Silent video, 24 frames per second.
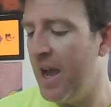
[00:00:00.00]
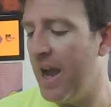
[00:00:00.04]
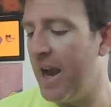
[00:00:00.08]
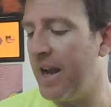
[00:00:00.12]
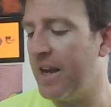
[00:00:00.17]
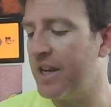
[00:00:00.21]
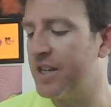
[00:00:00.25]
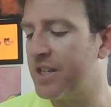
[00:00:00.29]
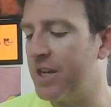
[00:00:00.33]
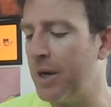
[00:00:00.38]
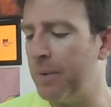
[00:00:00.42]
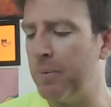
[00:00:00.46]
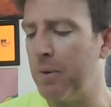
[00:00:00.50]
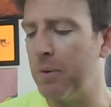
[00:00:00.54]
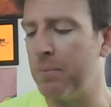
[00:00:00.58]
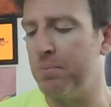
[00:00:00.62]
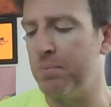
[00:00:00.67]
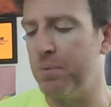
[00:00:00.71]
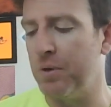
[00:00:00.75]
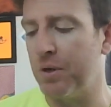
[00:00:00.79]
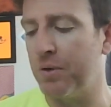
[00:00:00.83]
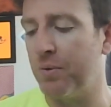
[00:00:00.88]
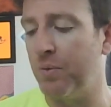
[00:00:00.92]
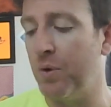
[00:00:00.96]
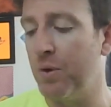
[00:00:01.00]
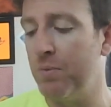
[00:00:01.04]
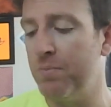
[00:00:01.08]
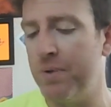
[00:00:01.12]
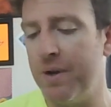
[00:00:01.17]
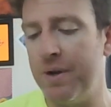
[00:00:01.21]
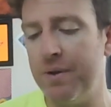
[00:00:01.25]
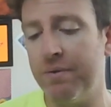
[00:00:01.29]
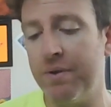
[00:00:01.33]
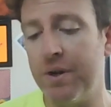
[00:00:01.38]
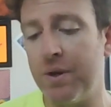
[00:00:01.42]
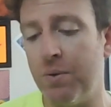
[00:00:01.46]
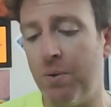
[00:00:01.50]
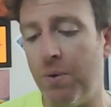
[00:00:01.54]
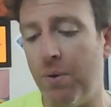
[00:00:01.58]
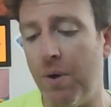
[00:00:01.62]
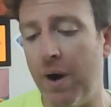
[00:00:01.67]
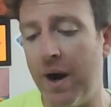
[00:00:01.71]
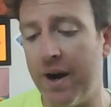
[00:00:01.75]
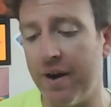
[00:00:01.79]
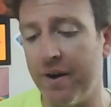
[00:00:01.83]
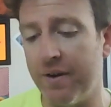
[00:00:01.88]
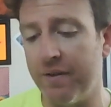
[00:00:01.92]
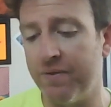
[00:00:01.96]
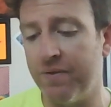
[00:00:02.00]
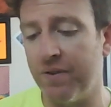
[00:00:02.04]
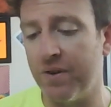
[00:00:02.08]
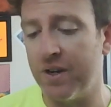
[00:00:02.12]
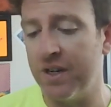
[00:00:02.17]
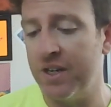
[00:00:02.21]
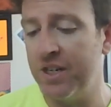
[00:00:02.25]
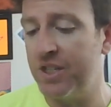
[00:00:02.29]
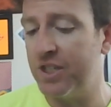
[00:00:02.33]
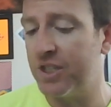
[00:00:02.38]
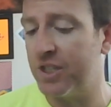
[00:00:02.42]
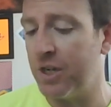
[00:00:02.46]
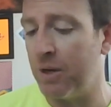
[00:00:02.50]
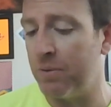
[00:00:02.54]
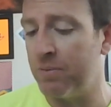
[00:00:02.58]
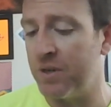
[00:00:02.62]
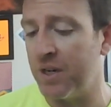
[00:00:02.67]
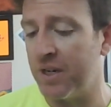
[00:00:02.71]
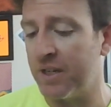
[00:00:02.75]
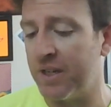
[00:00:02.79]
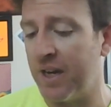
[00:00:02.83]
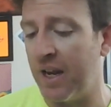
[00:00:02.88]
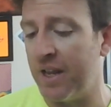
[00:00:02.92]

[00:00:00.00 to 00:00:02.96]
a separate book would be required for each subject,